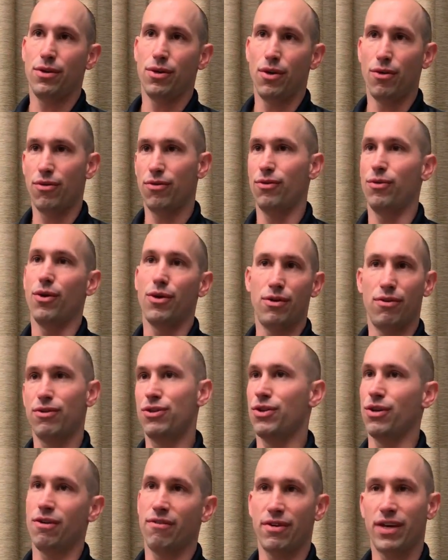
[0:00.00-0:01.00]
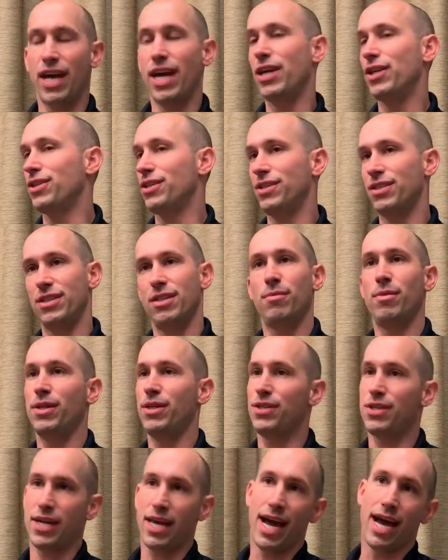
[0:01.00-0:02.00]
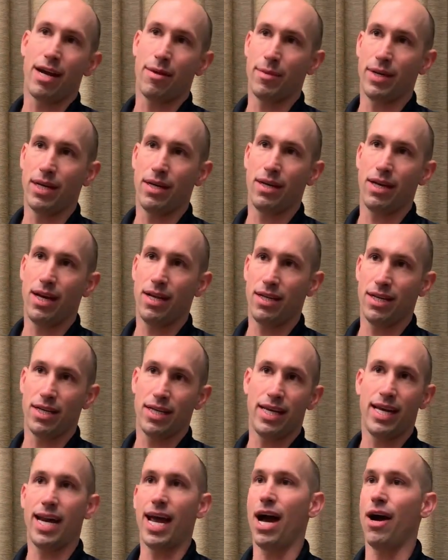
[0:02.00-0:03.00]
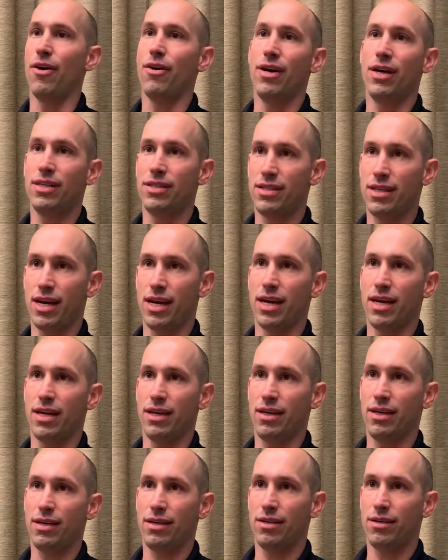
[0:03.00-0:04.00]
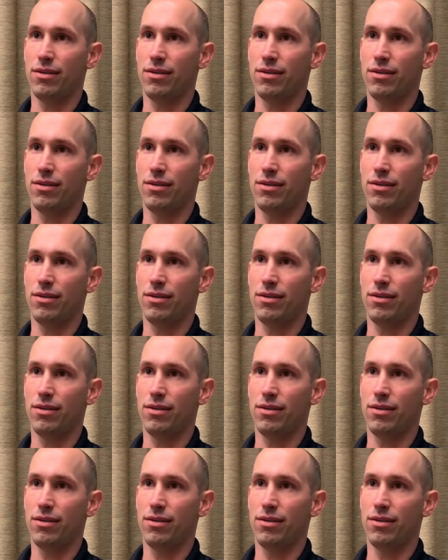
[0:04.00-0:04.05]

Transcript: go through all your certifications in a police academy and then get out and say,